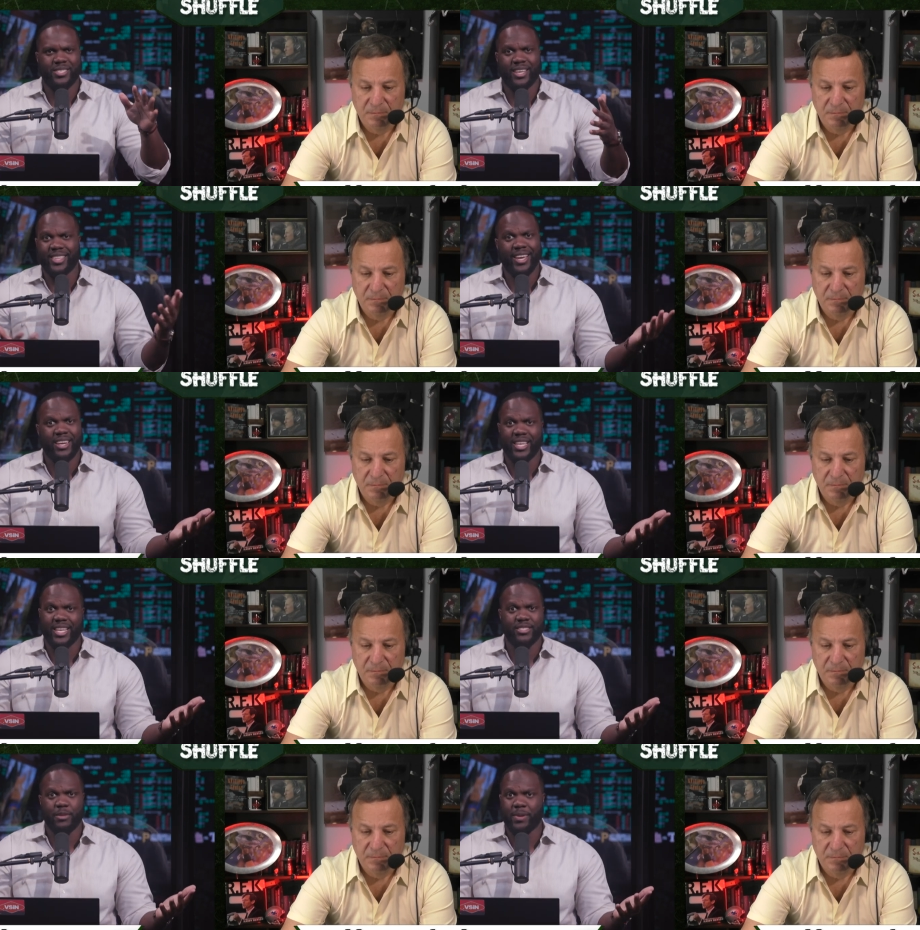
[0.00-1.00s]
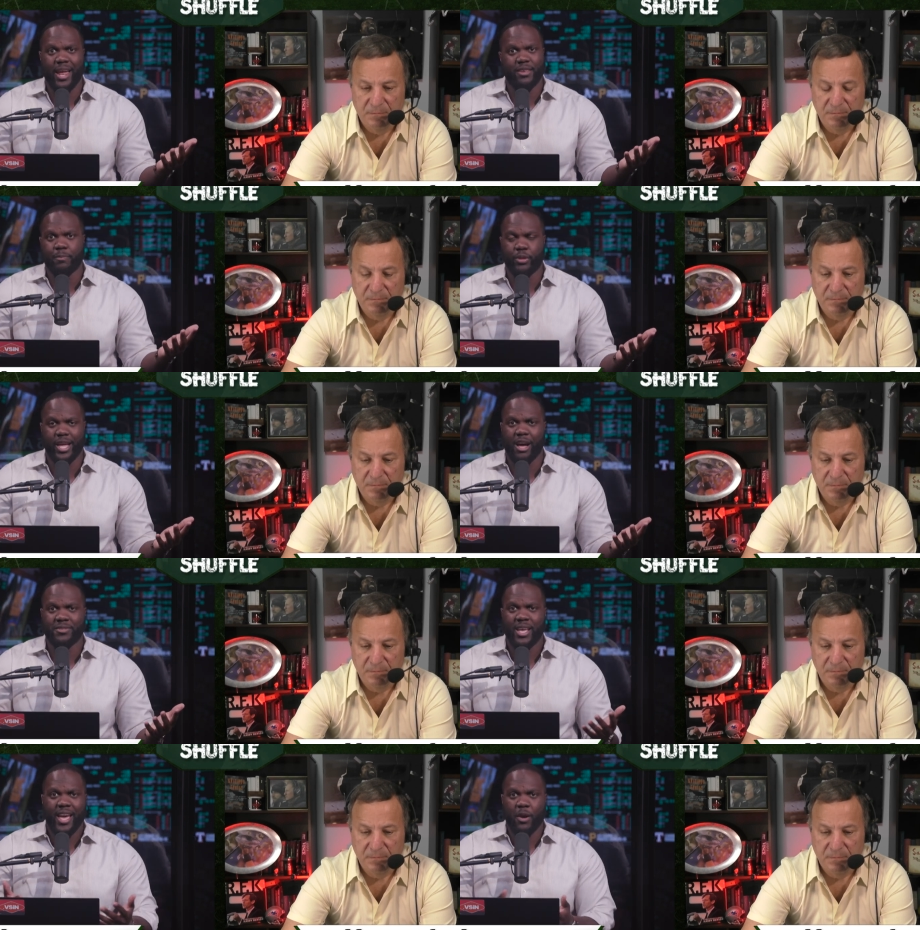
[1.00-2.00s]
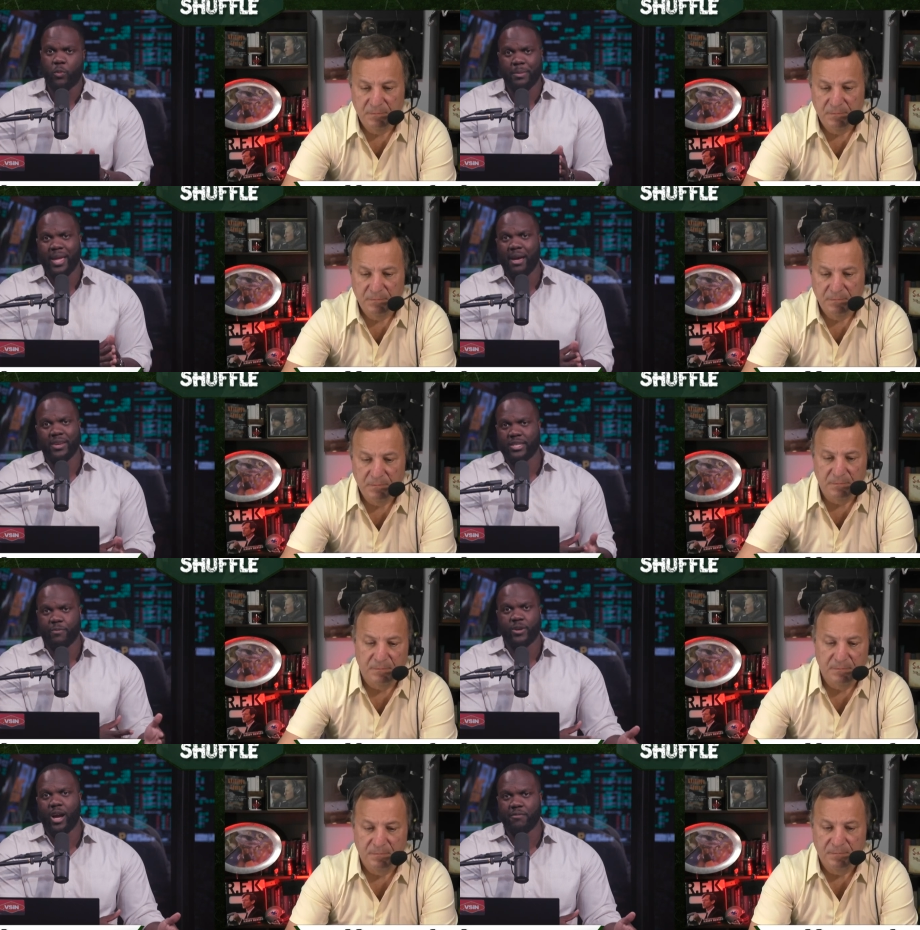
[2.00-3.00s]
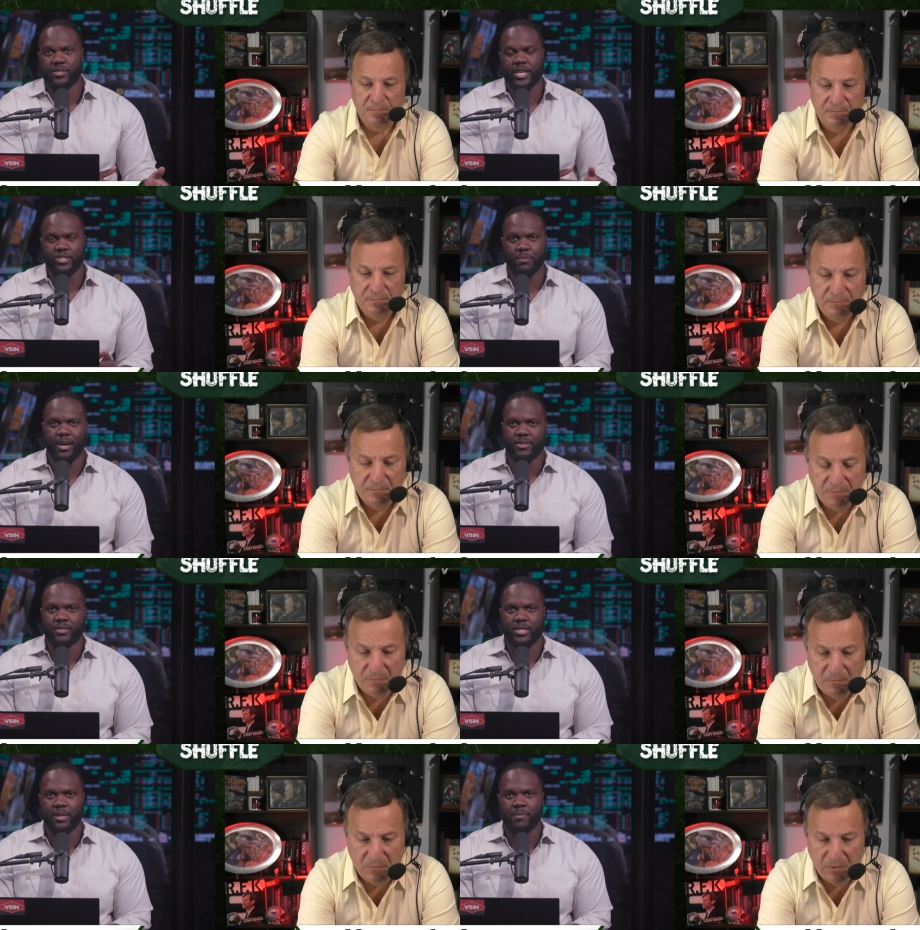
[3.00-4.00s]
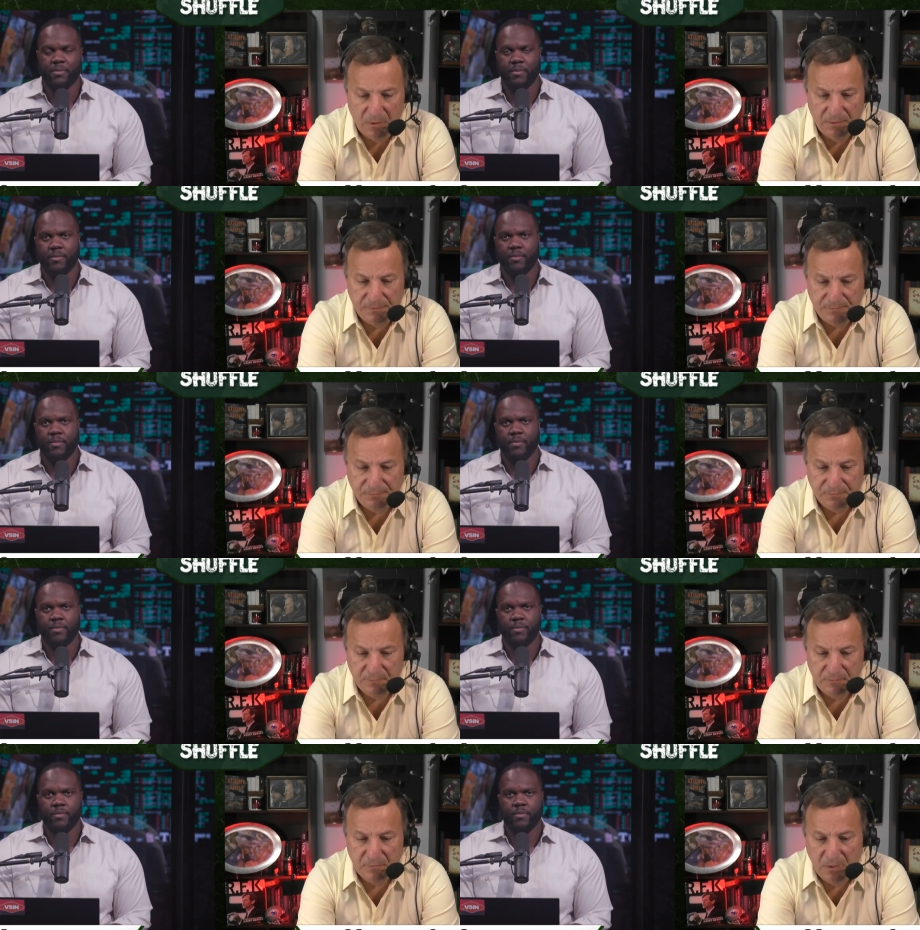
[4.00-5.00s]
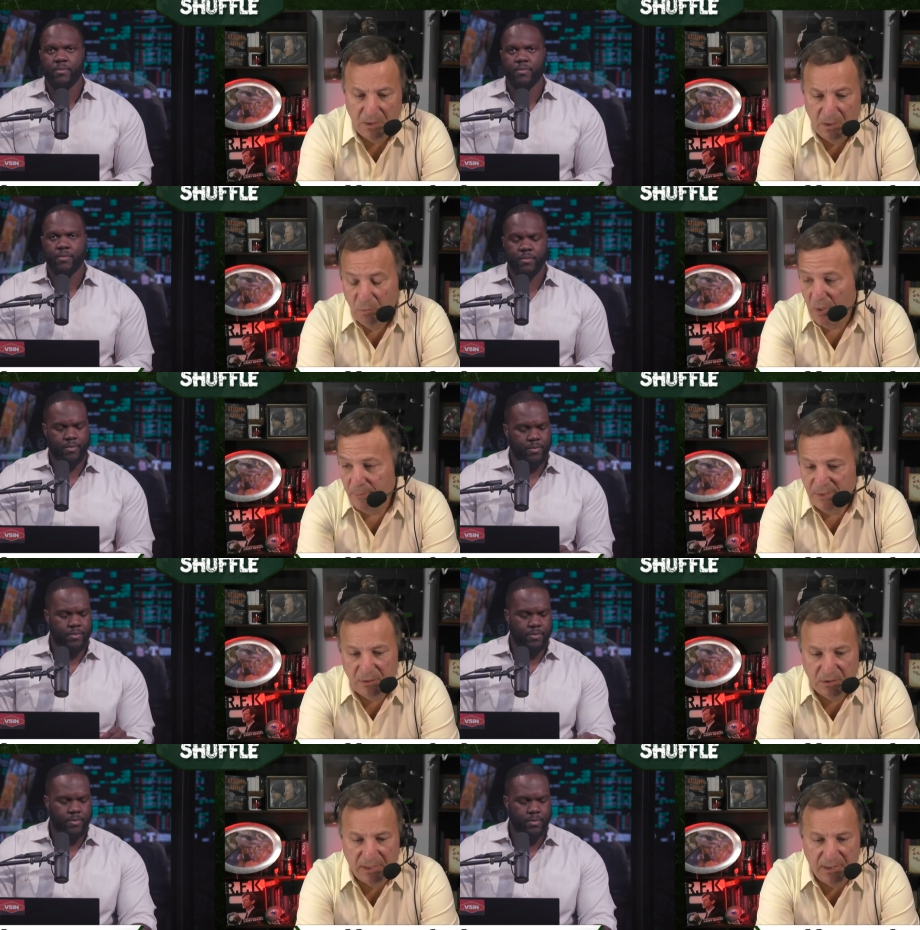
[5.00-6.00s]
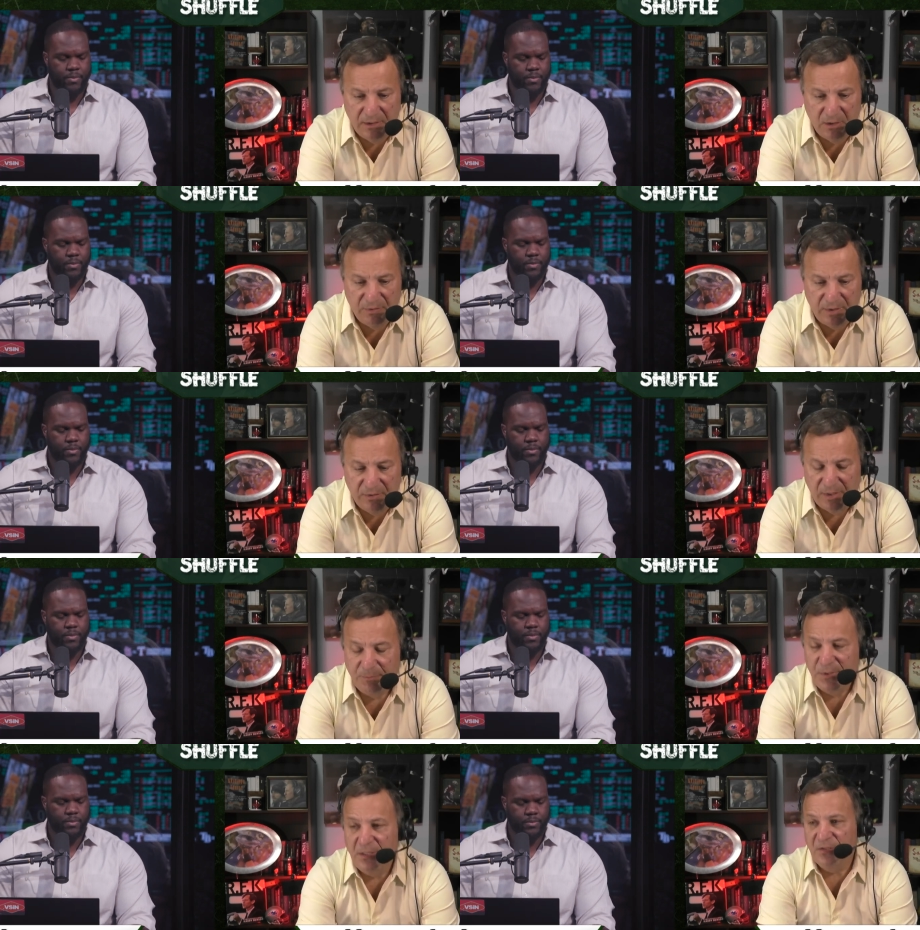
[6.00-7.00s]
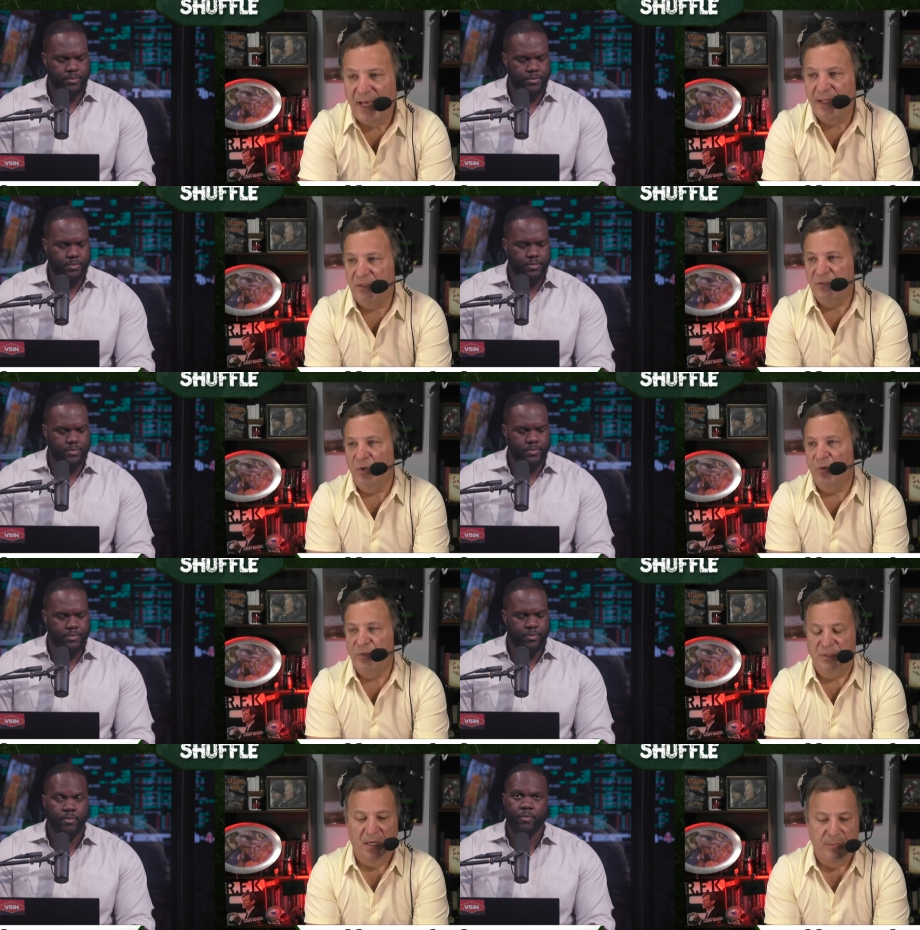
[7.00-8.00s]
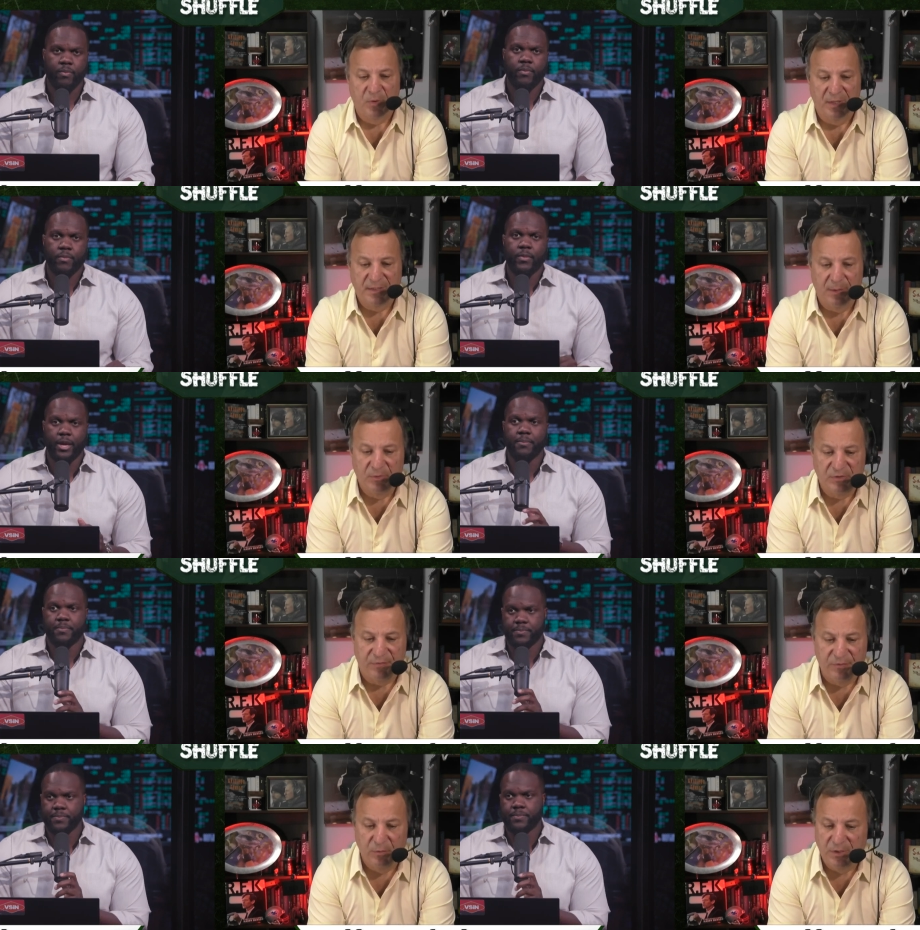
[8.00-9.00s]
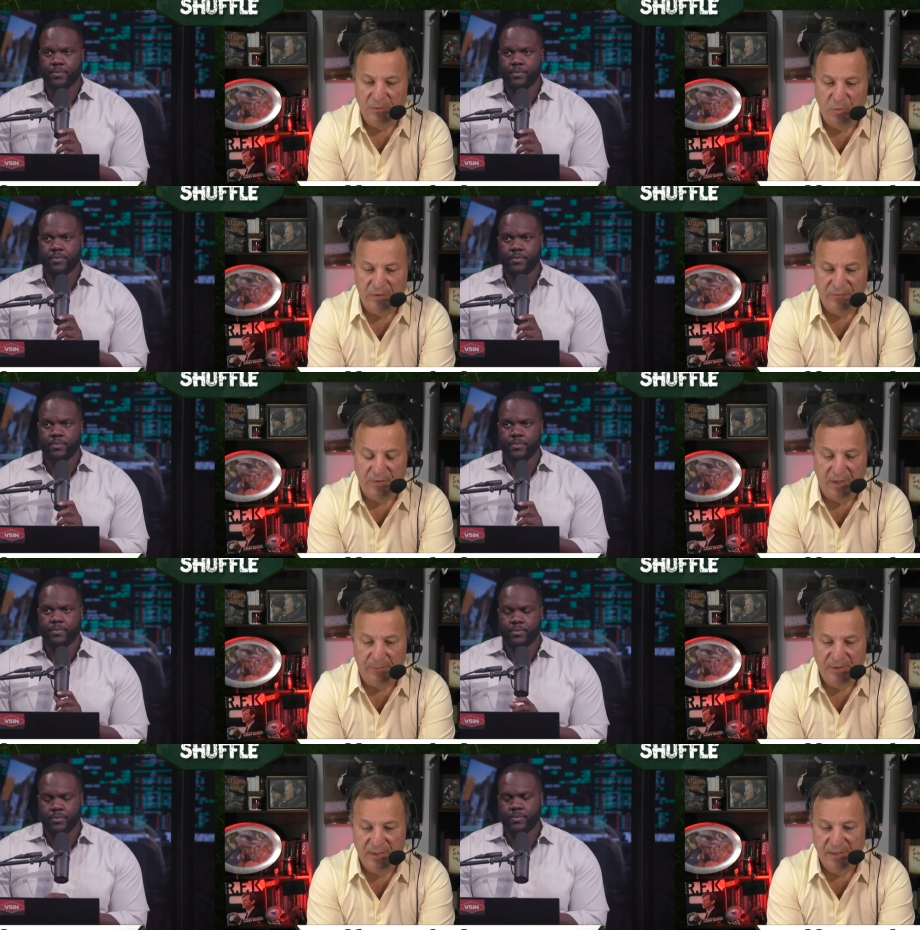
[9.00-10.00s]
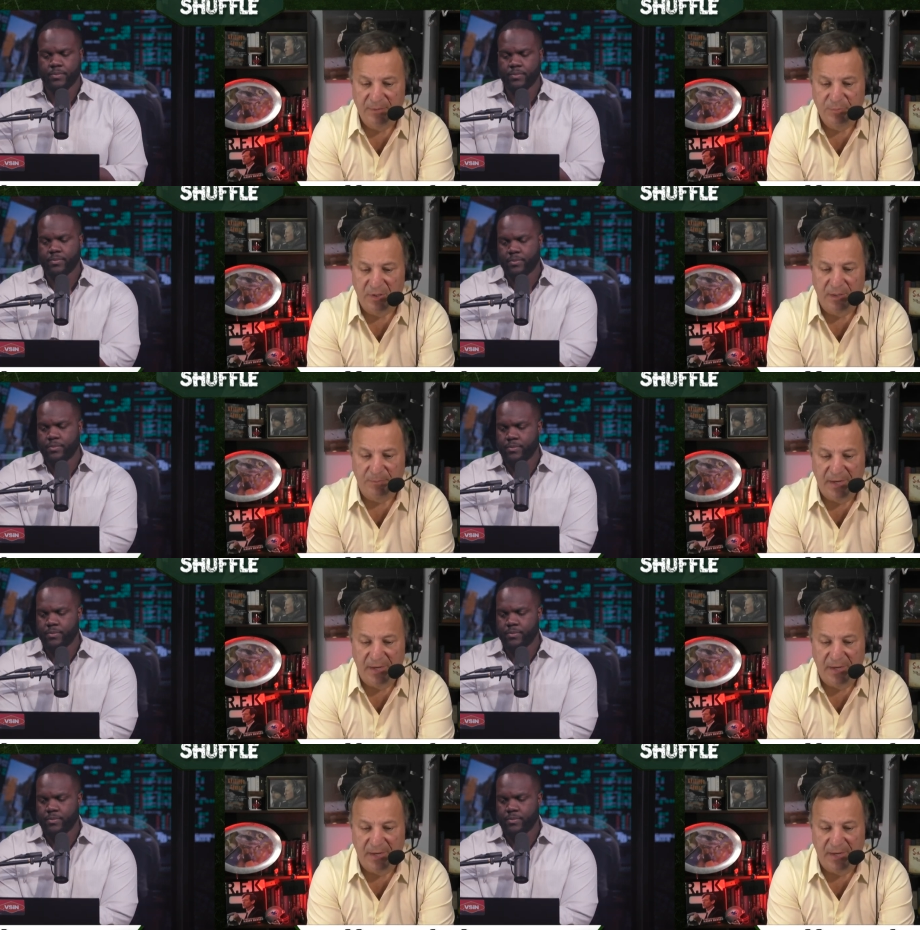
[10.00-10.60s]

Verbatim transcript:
Speaker 1: It's like they could have easily been out of the playoffs and we'd be having a different conversation about this team.
Speaker 2: Well, I mean, look, you know, they, they beat Dallas in overtime, right? That was a fluky win for them. And then they play a